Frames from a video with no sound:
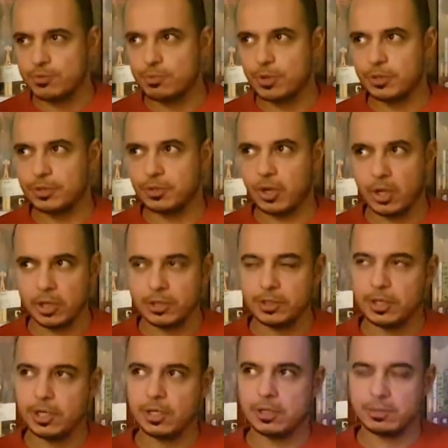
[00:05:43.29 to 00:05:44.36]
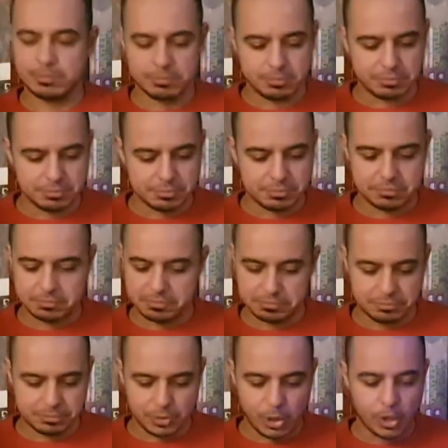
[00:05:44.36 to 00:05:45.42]
but all in all
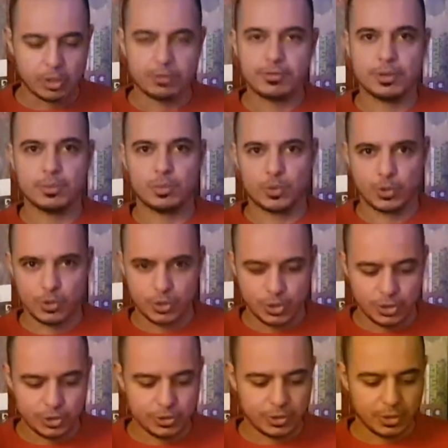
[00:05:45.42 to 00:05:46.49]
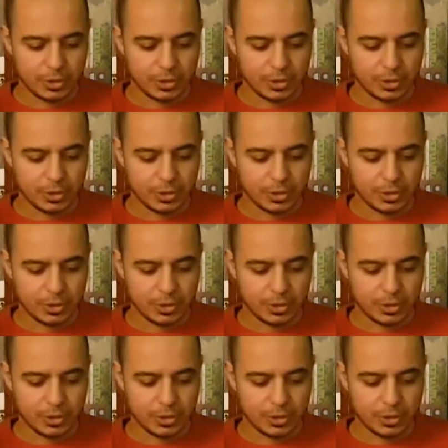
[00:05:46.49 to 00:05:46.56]
of them were good.